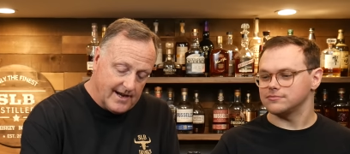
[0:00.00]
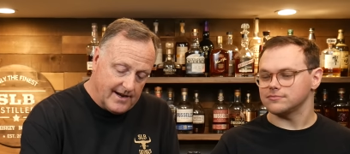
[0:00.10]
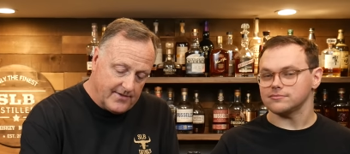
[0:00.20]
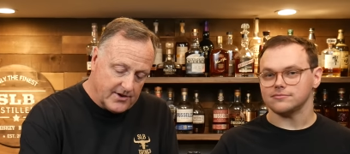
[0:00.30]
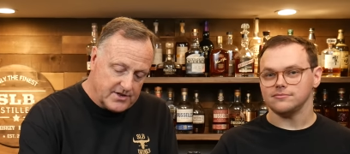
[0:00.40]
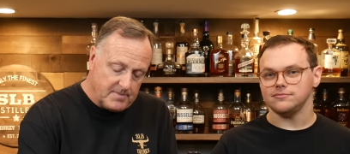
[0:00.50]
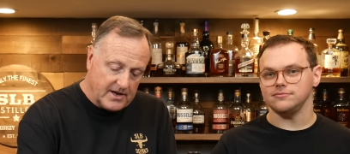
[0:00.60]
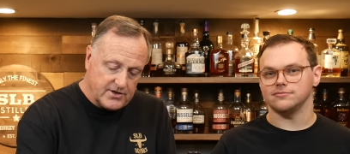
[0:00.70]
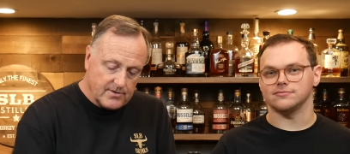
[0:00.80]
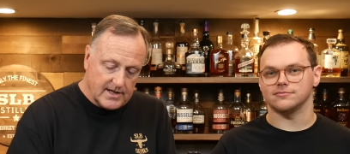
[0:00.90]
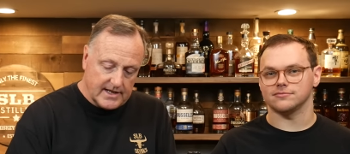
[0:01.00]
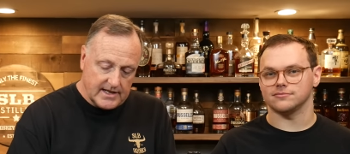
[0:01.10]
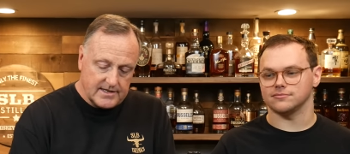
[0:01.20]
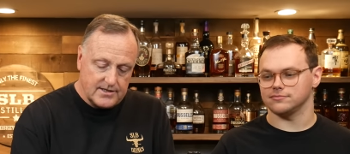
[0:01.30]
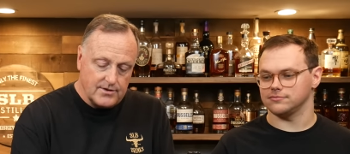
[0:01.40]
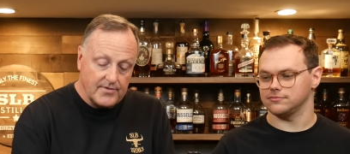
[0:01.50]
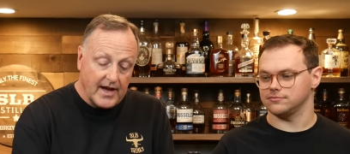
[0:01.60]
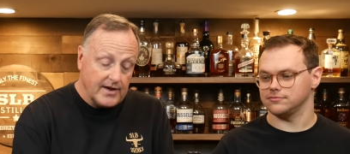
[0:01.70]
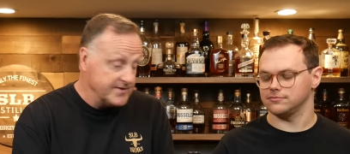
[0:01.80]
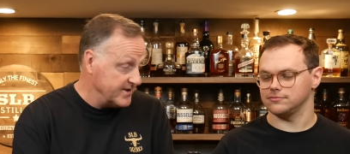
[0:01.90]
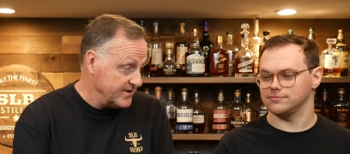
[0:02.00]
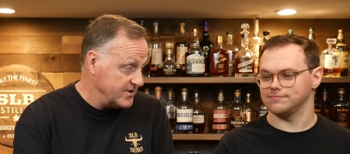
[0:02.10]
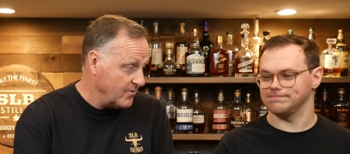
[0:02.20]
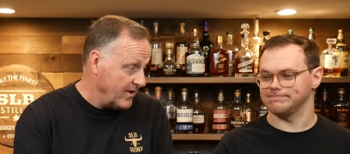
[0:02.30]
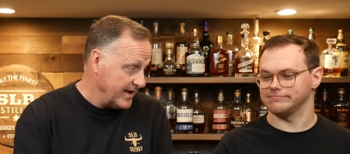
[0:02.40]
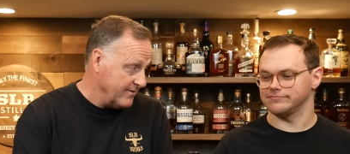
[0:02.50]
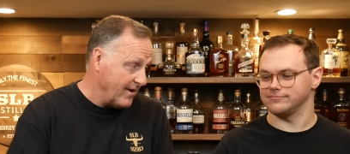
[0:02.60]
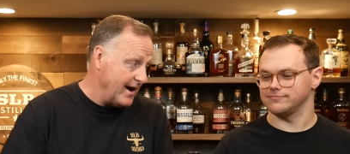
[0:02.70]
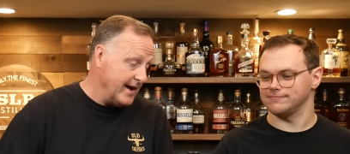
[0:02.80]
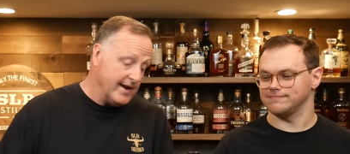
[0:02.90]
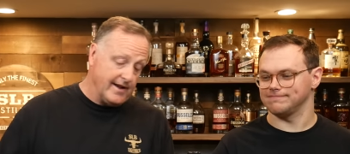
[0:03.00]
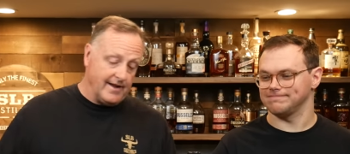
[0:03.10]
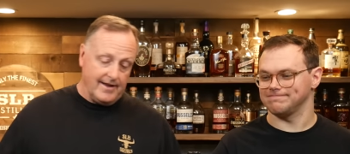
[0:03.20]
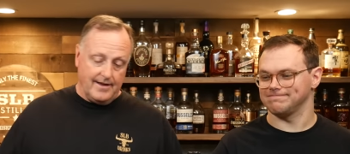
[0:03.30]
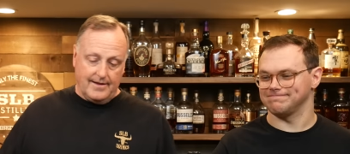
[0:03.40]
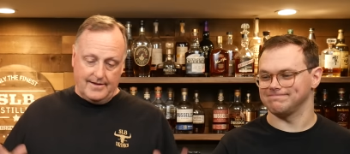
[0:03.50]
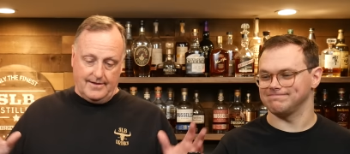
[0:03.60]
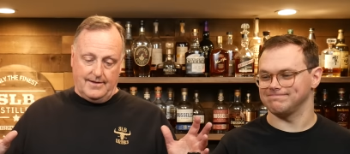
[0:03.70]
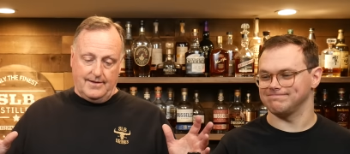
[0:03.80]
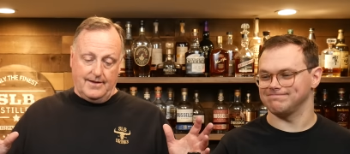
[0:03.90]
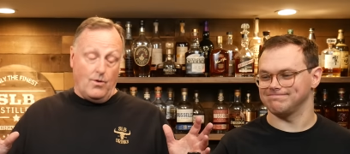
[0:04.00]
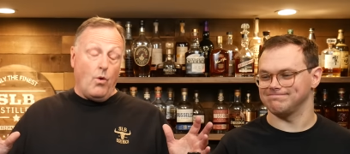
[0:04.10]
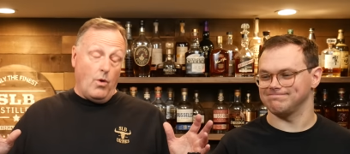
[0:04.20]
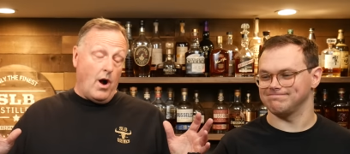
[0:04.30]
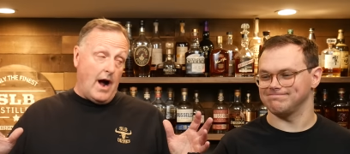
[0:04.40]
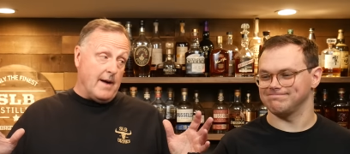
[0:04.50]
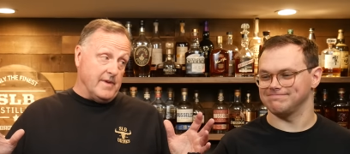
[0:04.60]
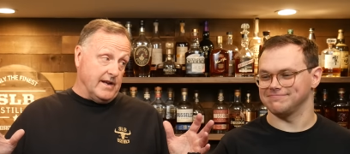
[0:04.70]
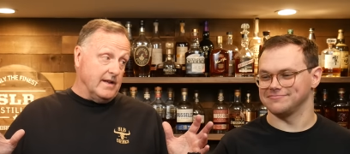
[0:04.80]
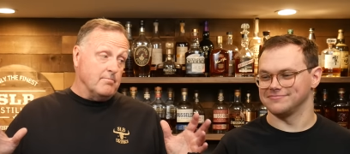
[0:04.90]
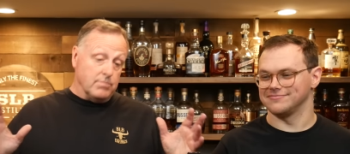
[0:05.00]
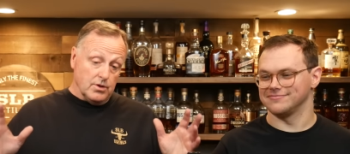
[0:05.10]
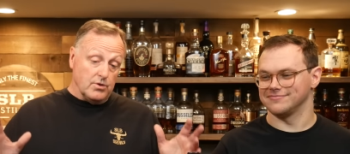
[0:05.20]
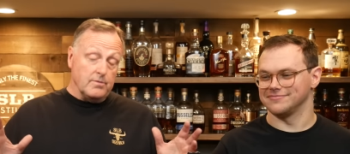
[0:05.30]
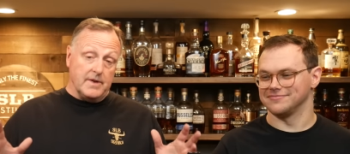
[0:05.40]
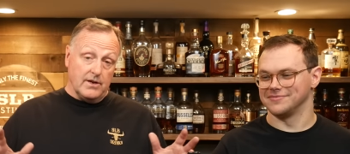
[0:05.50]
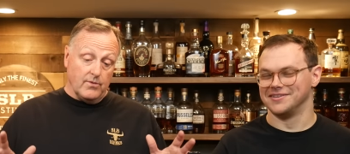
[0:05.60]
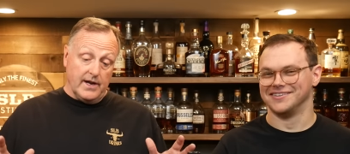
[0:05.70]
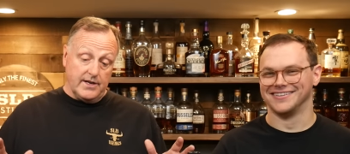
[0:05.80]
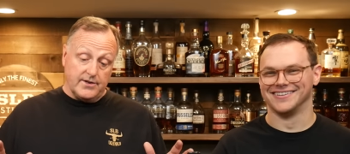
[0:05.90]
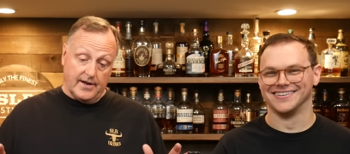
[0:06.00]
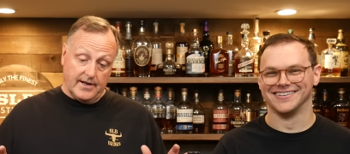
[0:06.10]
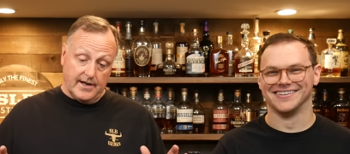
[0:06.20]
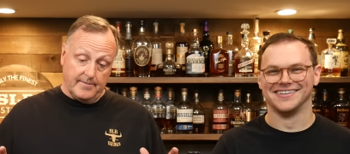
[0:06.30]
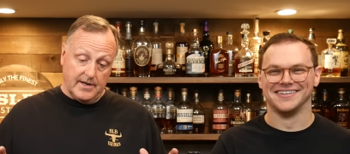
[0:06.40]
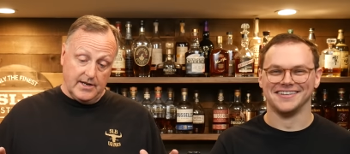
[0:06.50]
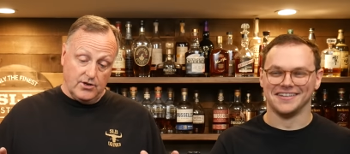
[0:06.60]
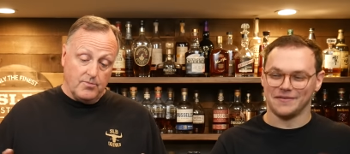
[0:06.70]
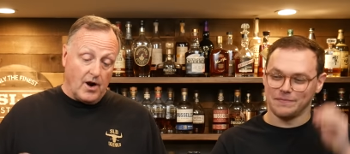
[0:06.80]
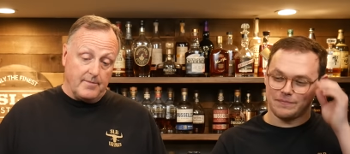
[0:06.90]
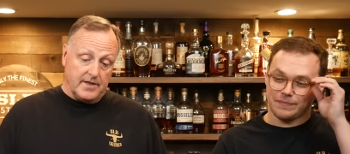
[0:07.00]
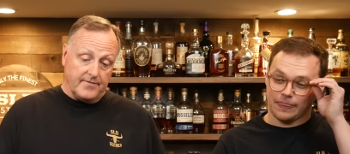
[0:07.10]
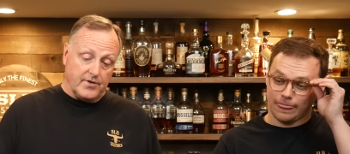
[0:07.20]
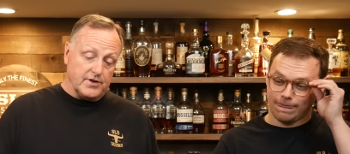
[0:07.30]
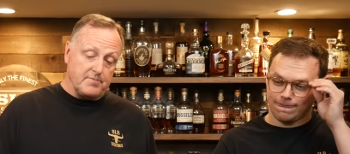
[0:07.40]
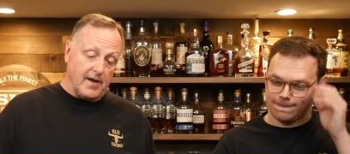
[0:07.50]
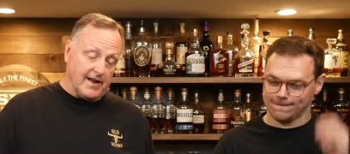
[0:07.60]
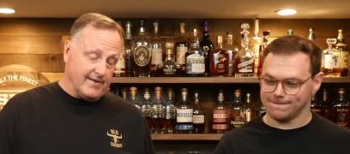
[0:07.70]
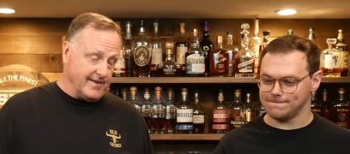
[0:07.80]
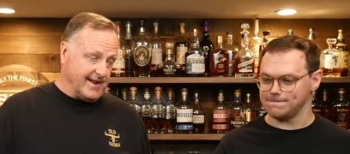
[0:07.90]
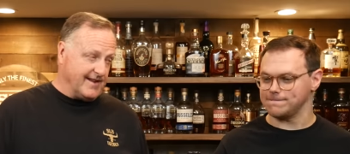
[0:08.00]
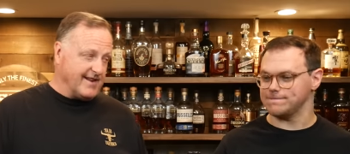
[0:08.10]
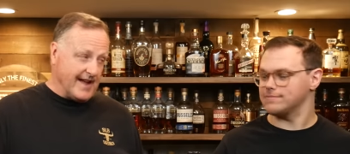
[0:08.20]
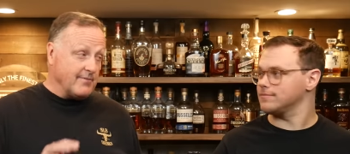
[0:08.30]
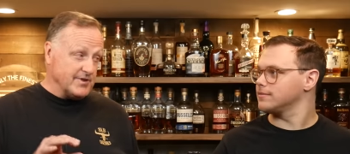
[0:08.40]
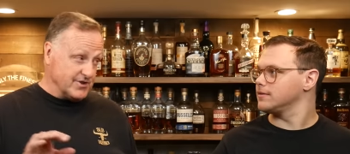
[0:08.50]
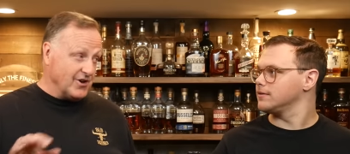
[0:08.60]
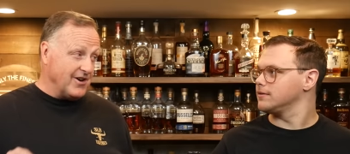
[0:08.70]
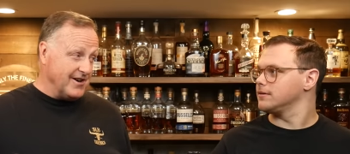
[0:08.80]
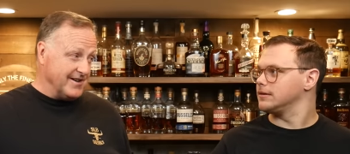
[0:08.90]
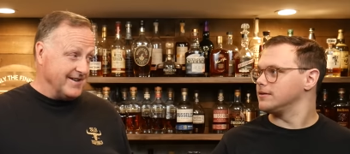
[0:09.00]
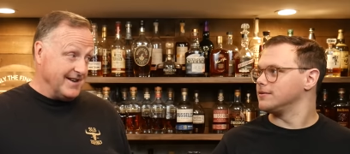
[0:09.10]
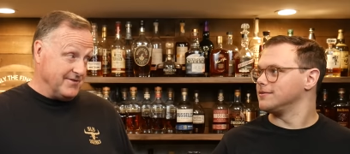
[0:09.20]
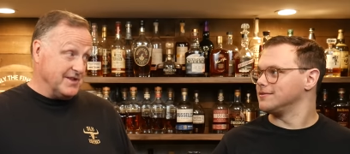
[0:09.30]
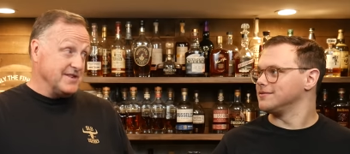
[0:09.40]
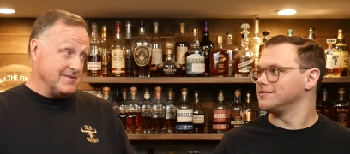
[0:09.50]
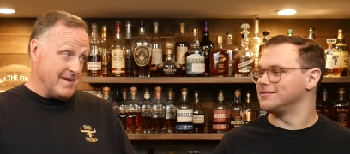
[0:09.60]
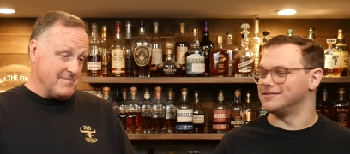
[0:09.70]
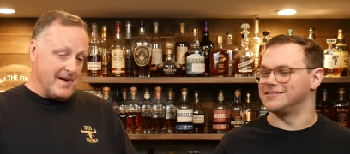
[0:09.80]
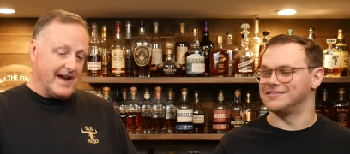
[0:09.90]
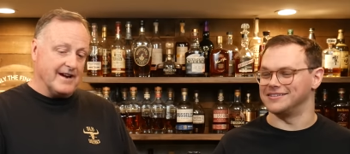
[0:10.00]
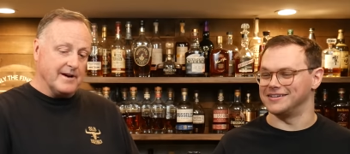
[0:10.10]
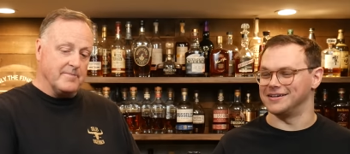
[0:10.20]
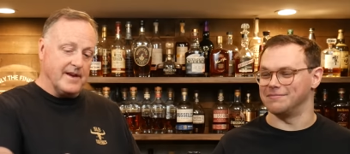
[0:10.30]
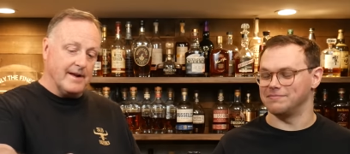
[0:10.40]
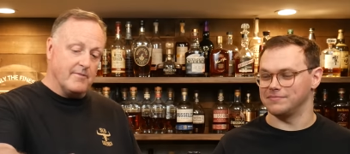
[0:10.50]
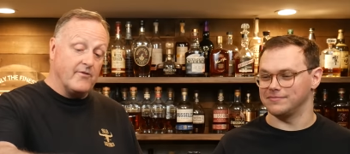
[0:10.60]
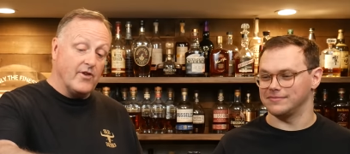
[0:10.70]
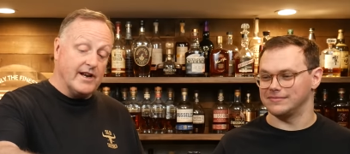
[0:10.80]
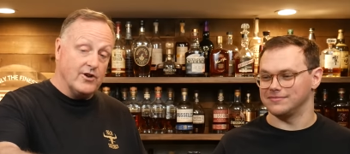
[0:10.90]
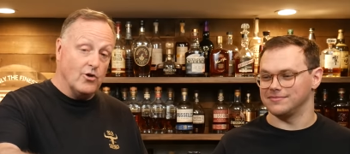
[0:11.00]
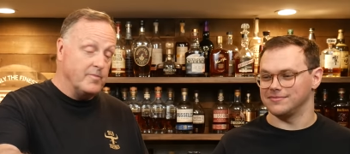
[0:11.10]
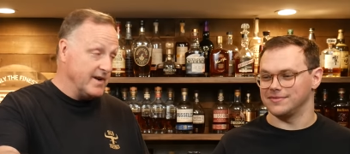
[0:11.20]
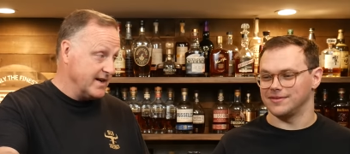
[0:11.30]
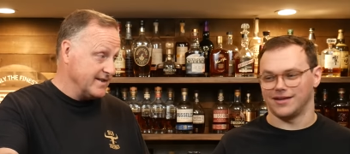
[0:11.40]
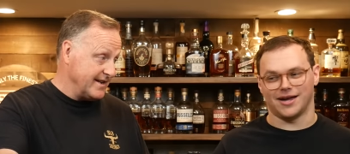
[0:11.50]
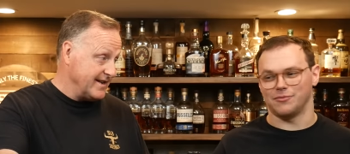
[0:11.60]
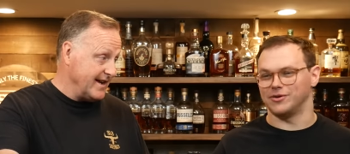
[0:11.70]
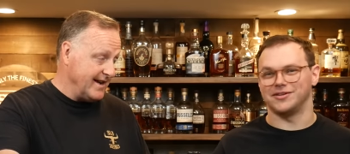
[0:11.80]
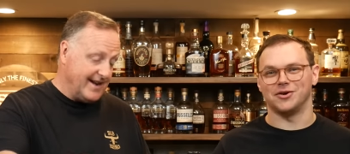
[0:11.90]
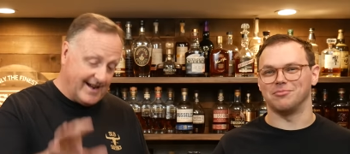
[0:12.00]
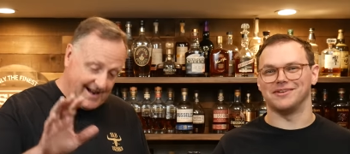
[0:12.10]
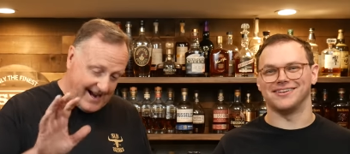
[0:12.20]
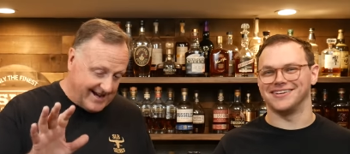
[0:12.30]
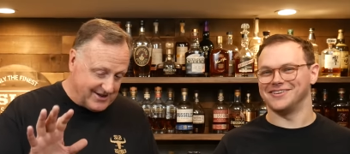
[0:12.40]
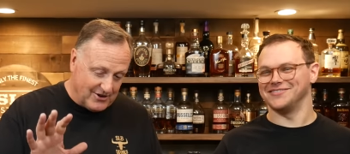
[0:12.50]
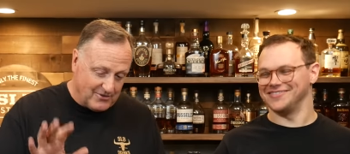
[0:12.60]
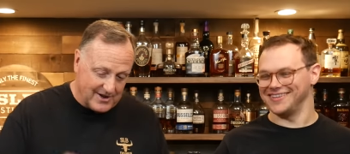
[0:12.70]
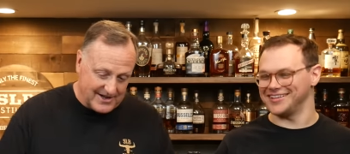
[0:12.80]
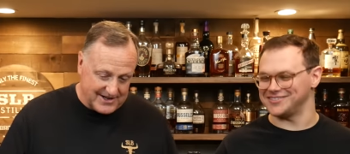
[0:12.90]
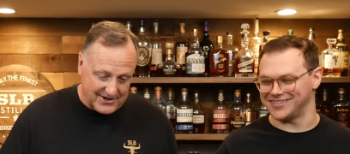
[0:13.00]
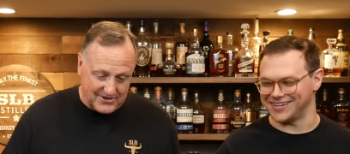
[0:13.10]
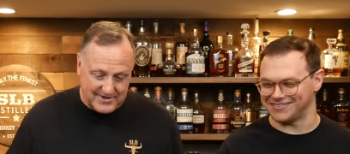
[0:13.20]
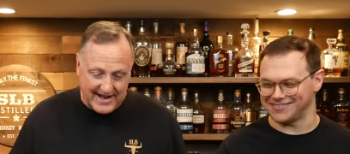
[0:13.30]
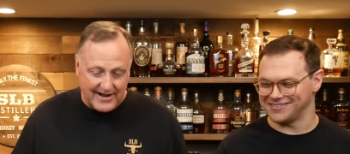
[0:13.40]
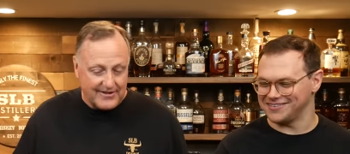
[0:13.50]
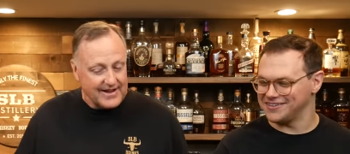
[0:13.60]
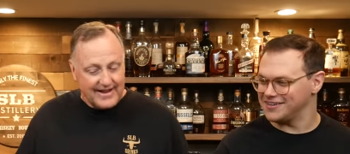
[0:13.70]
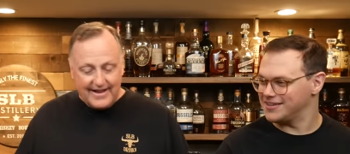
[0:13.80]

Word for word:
Speaker 1: their special release 2020 rye. I mean, it blew me away, Trent. I mean, you brought me the first bottle, and that one's gone, and this is my backup, yeah. and I'm afraid to open it because I, I, wouldn't open it. I no. don't want That's it to tough. go down.